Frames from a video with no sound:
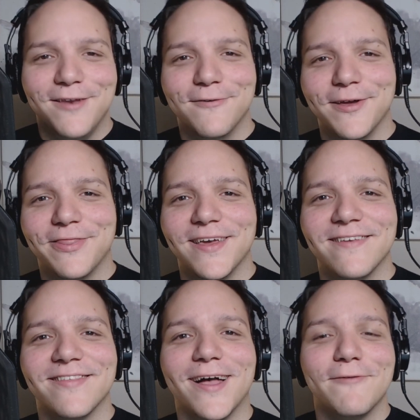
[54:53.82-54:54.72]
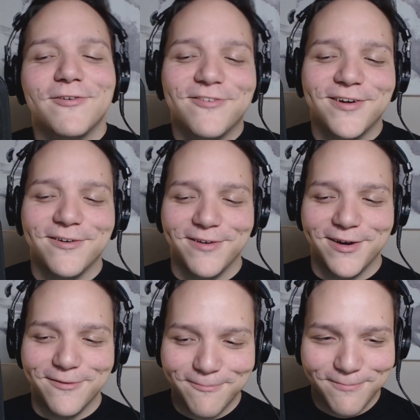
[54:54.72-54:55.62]
doing things live because you don't
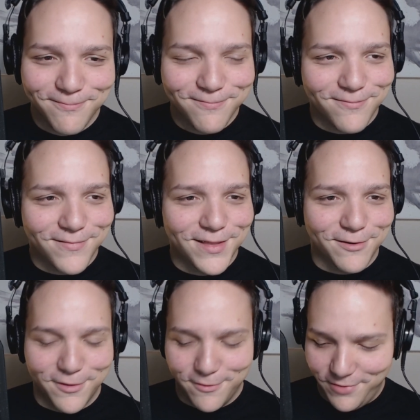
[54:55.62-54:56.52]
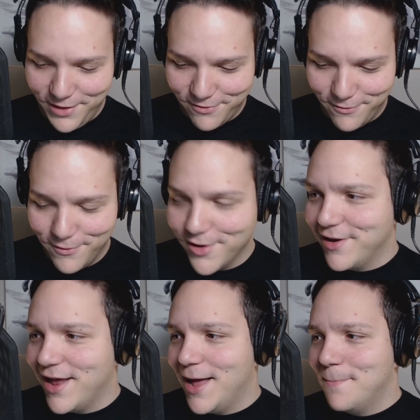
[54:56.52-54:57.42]
know if things will work
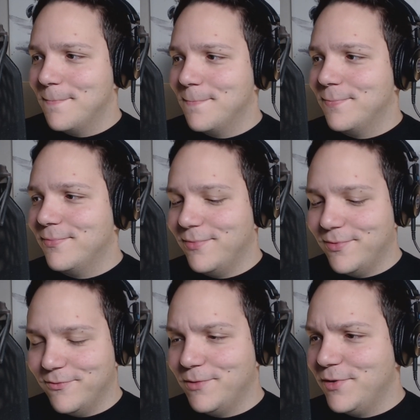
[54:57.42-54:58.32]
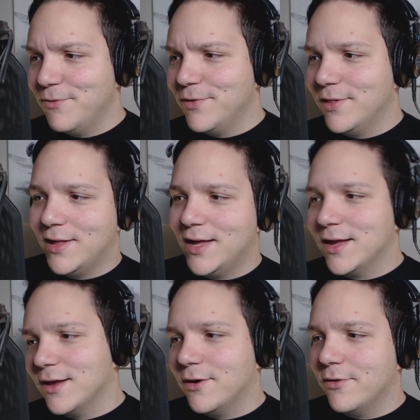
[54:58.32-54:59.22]
or not. But we will
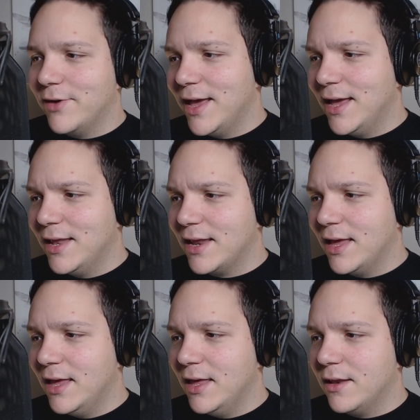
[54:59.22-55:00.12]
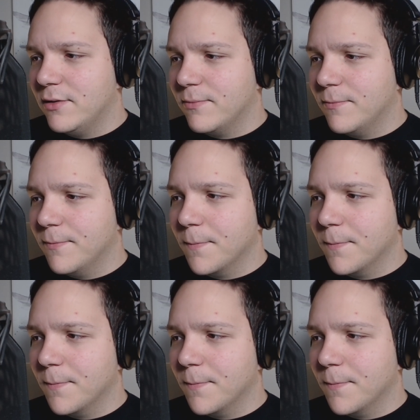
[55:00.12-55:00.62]
go ahead and